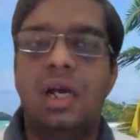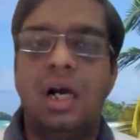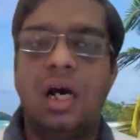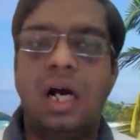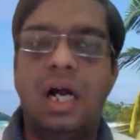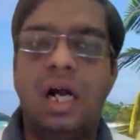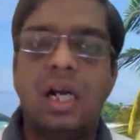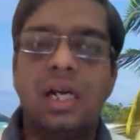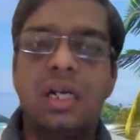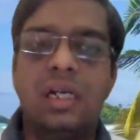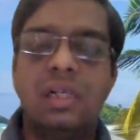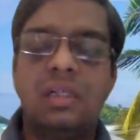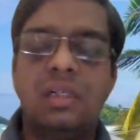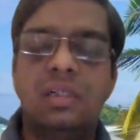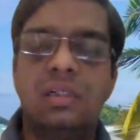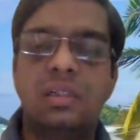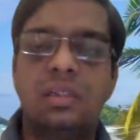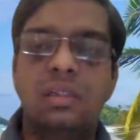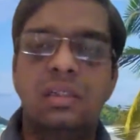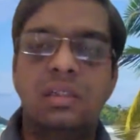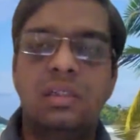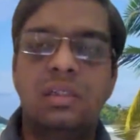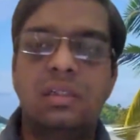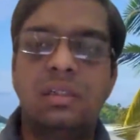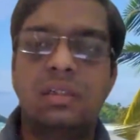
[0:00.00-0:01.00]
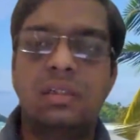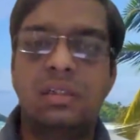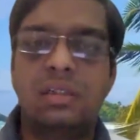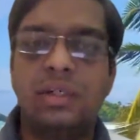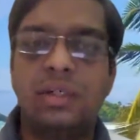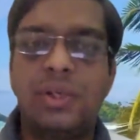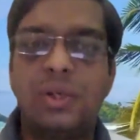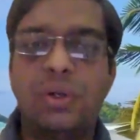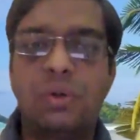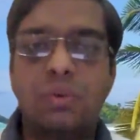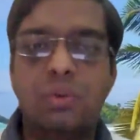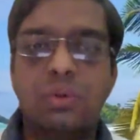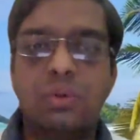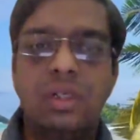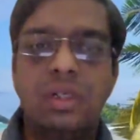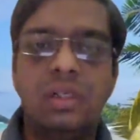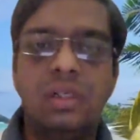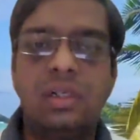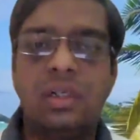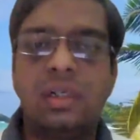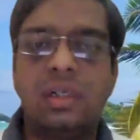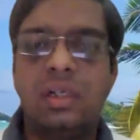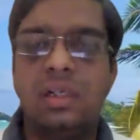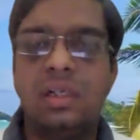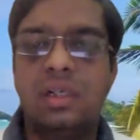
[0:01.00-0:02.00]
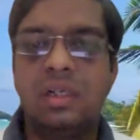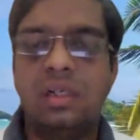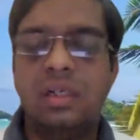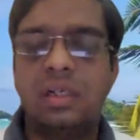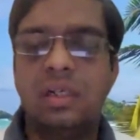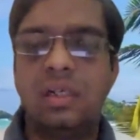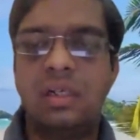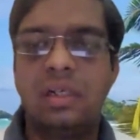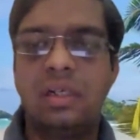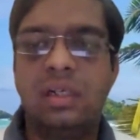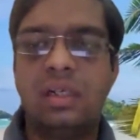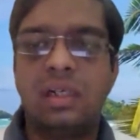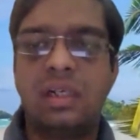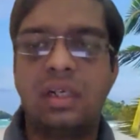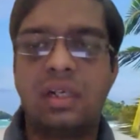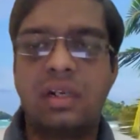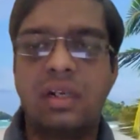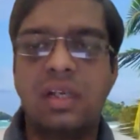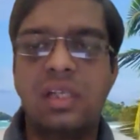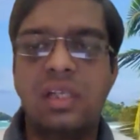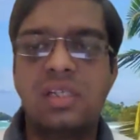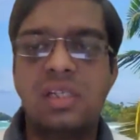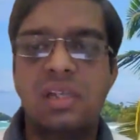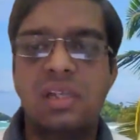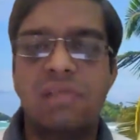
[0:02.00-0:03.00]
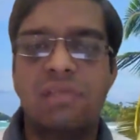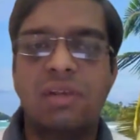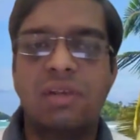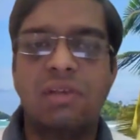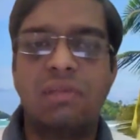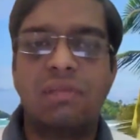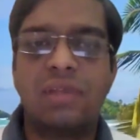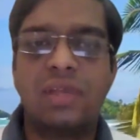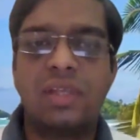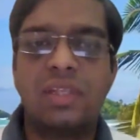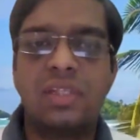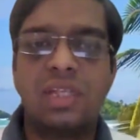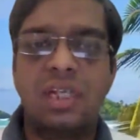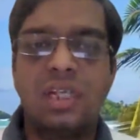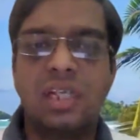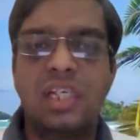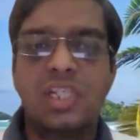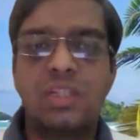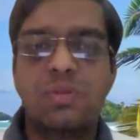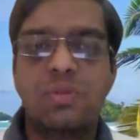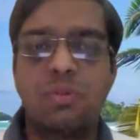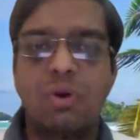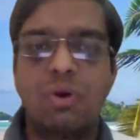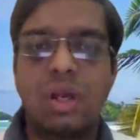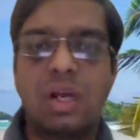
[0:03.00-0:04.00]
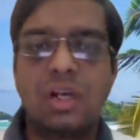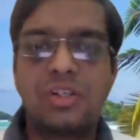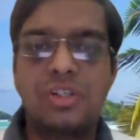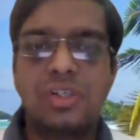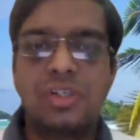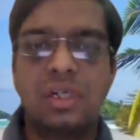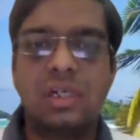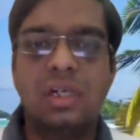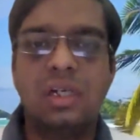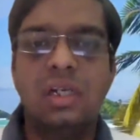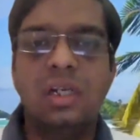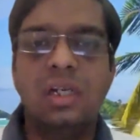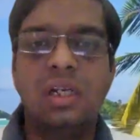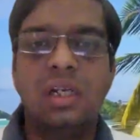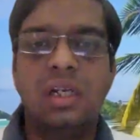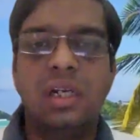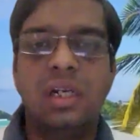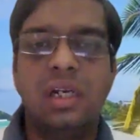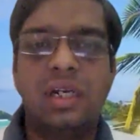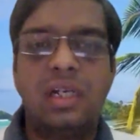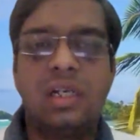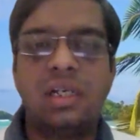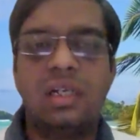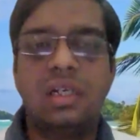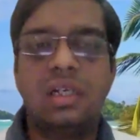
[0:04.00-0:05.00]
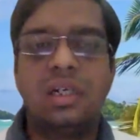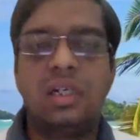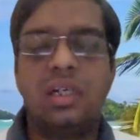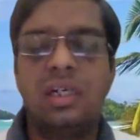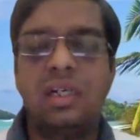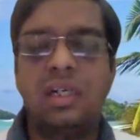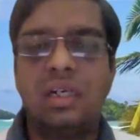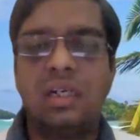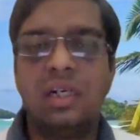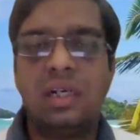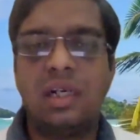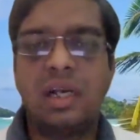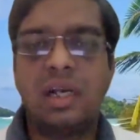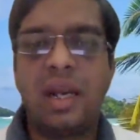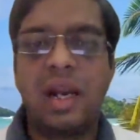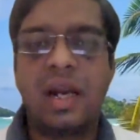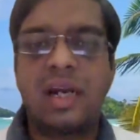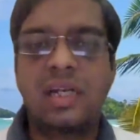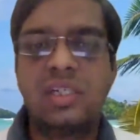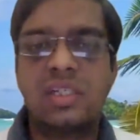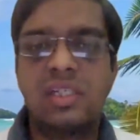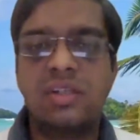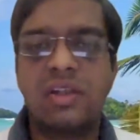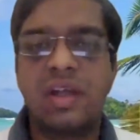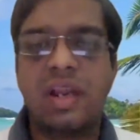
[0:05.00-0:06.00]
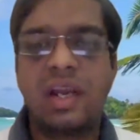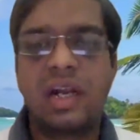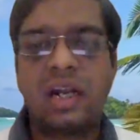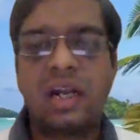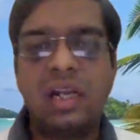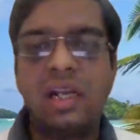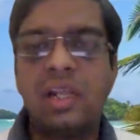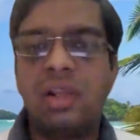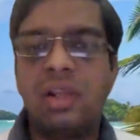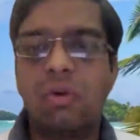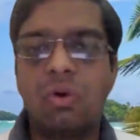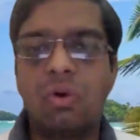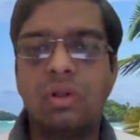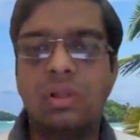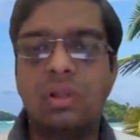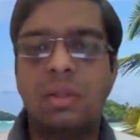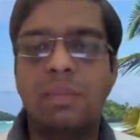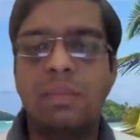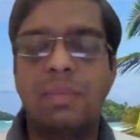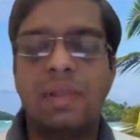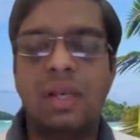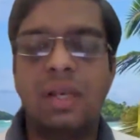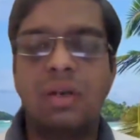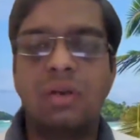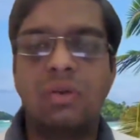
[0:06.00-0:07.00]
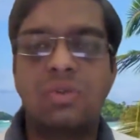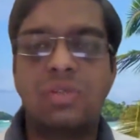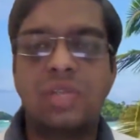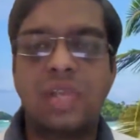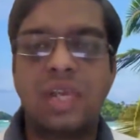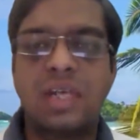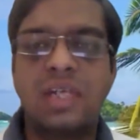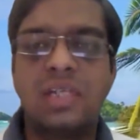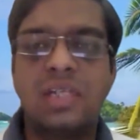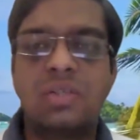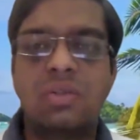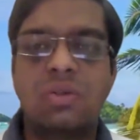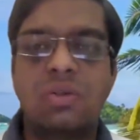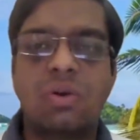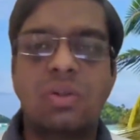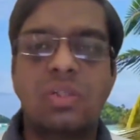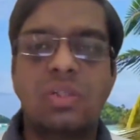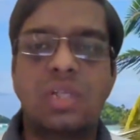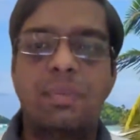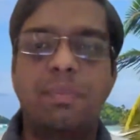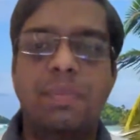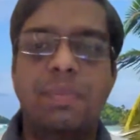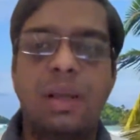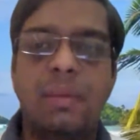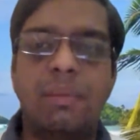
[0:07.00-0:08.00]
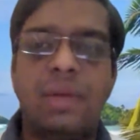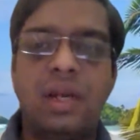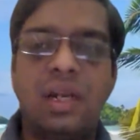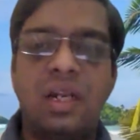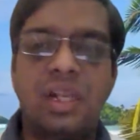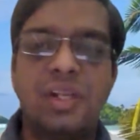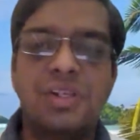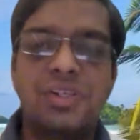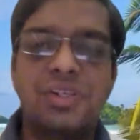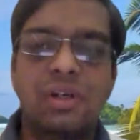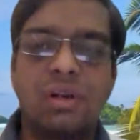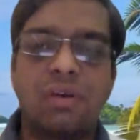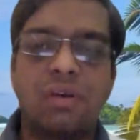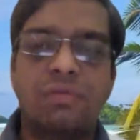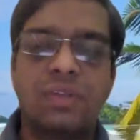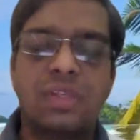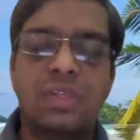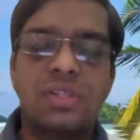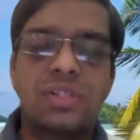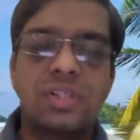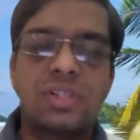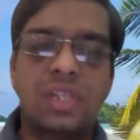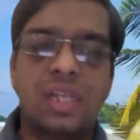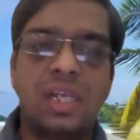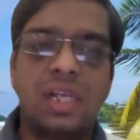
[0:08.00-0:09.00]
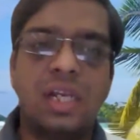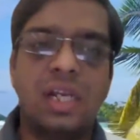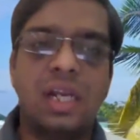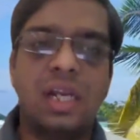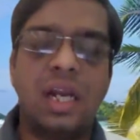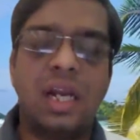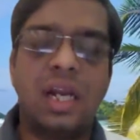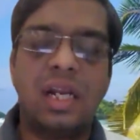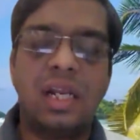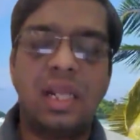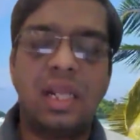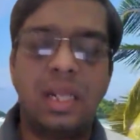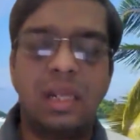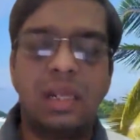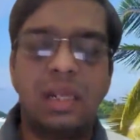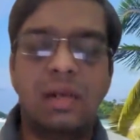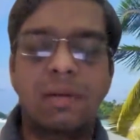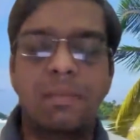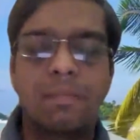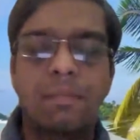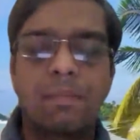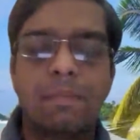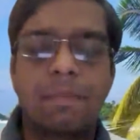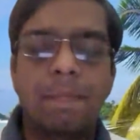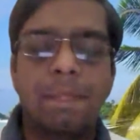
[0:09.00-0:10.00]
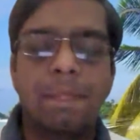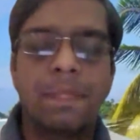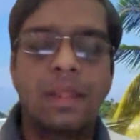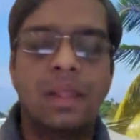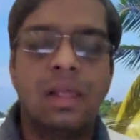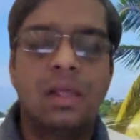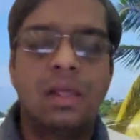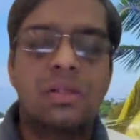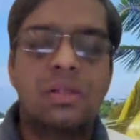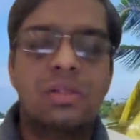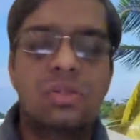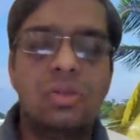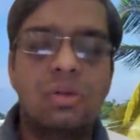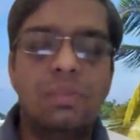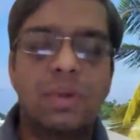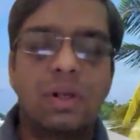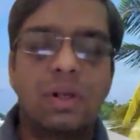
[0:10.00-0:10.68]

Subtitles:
And due to the increased level of ACTH production, it acts directly on the melanocytes, causing pigmentation of the skin and hair. So